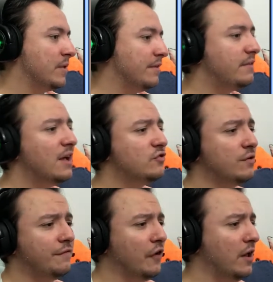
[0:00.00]
It's not
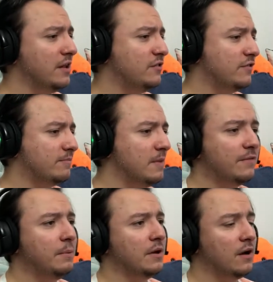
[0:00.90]
your fault, it just
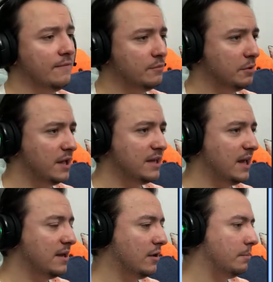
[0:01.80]
makes me uncomfortable, I
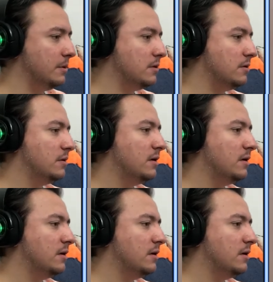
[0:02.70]
can't help it.